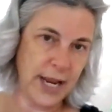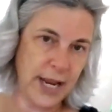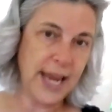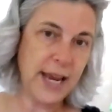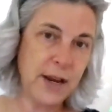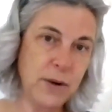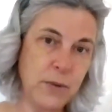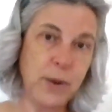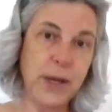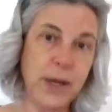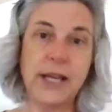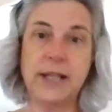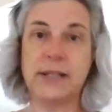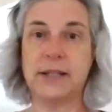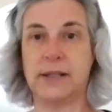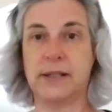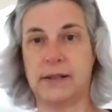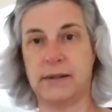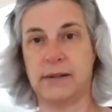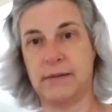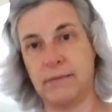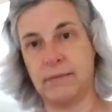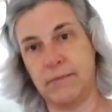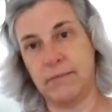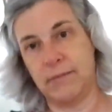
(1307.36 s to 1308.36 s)
8
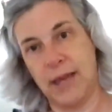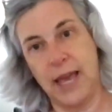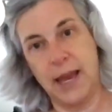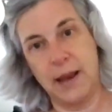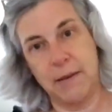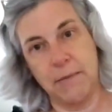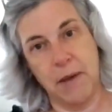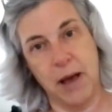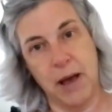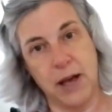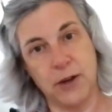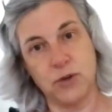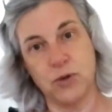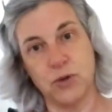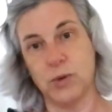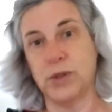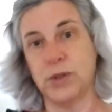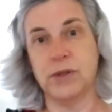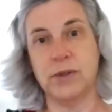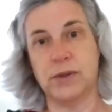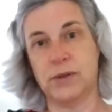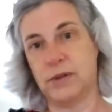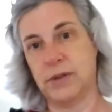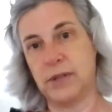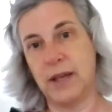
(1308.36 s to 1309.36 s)
weeks, 8
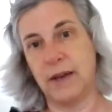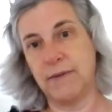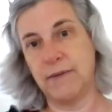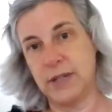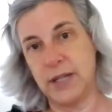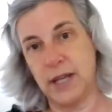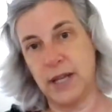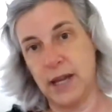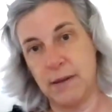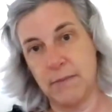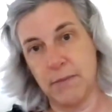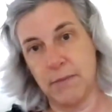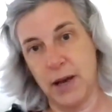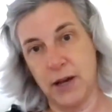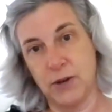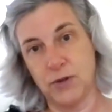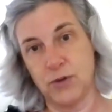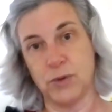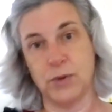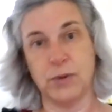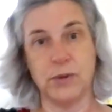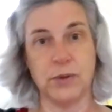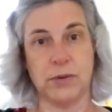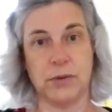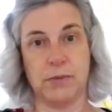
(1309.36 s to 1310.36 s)
modules, 7 to 8
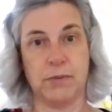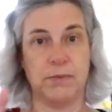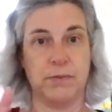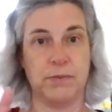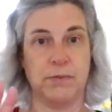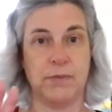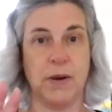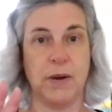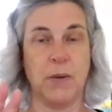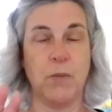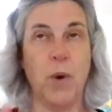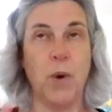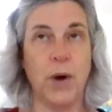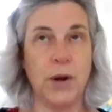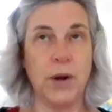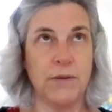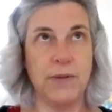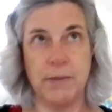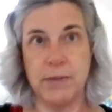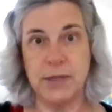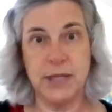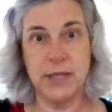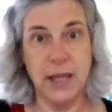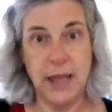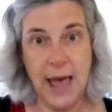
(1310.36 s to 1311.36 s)
modules, and one of
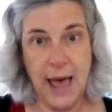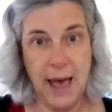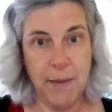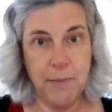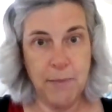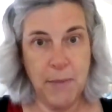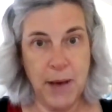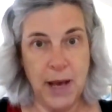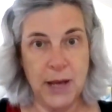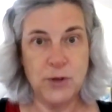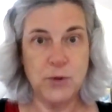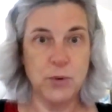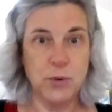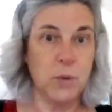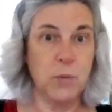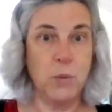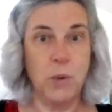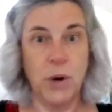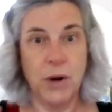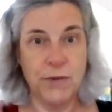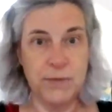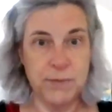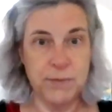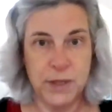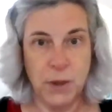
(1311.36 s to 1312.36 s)
them's a lab module and
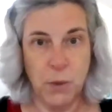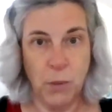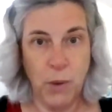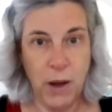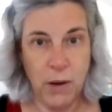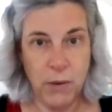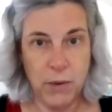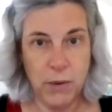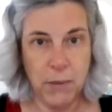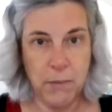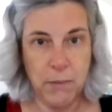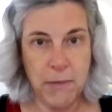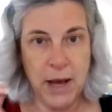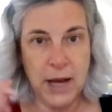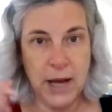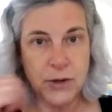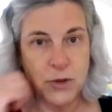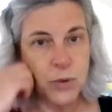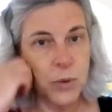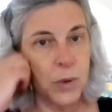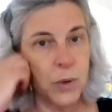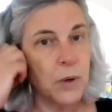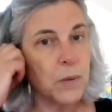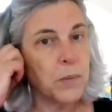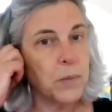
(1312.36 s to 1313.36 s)
one of them's a welcome
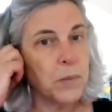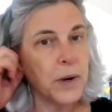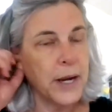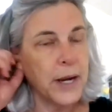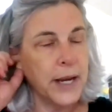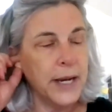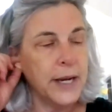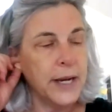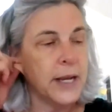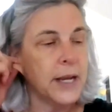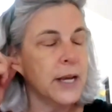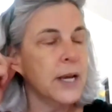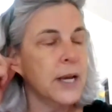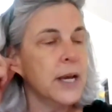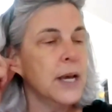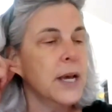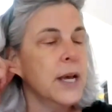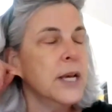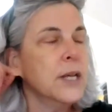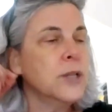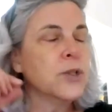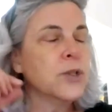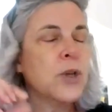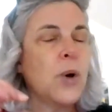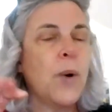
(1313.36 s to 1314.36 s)
module, right?
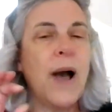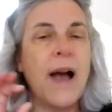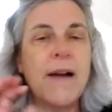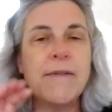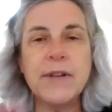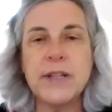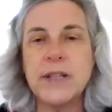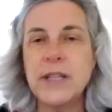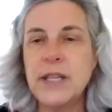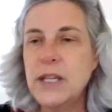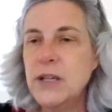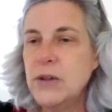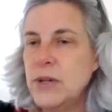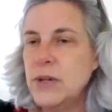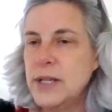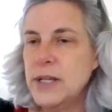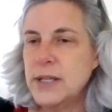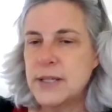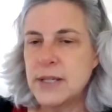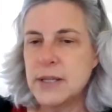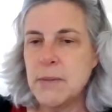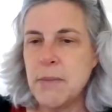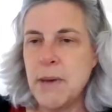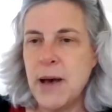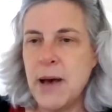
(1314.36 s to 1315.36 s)
So everything you need's
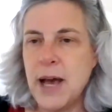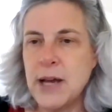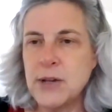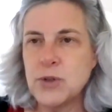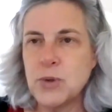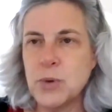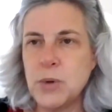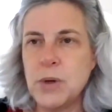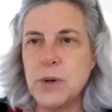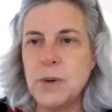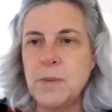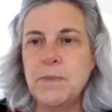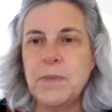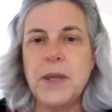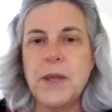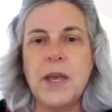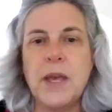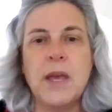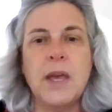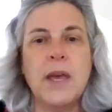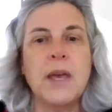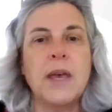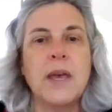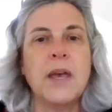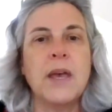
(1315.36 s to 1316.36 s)
in the module.
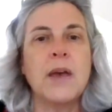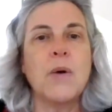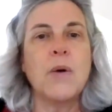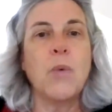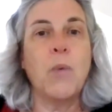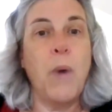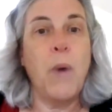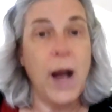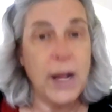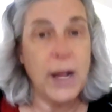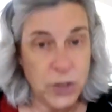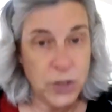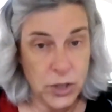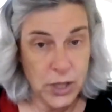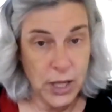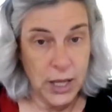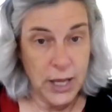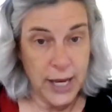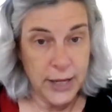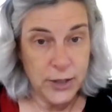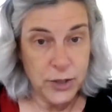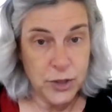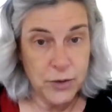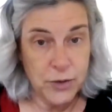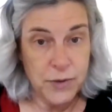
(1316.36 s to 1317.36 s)
Watch the
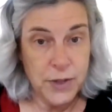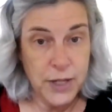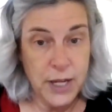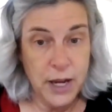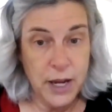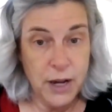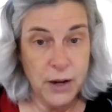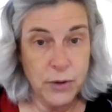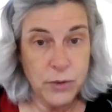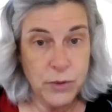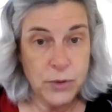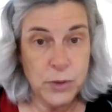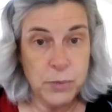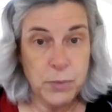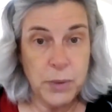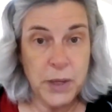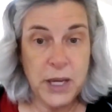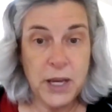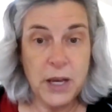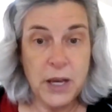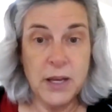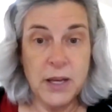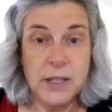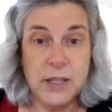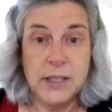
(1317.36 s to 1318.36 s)
lecture videos
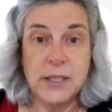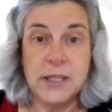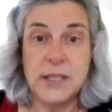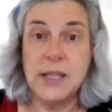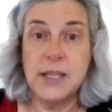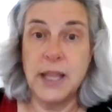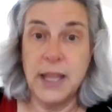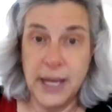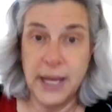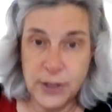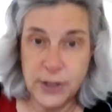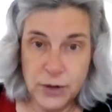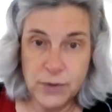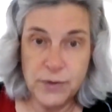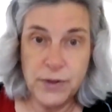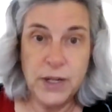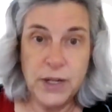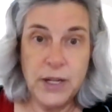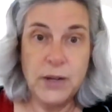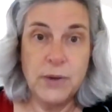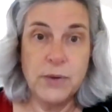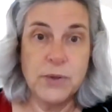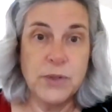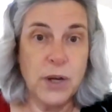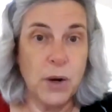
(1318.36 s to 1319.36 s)
because the lecture
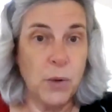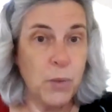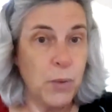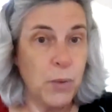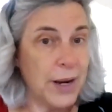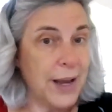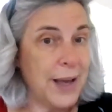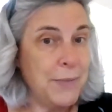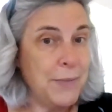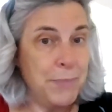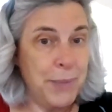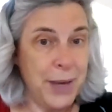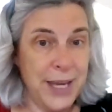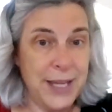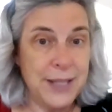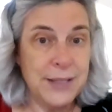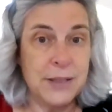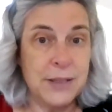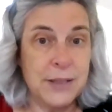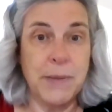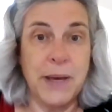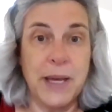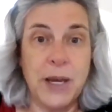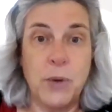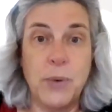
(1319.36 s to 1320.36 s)
videos are what I
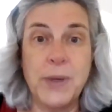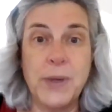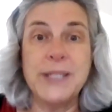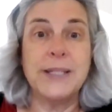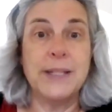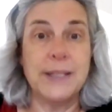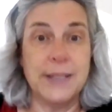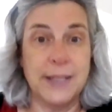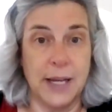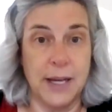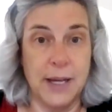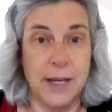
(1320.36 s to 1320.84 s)
base my quizzes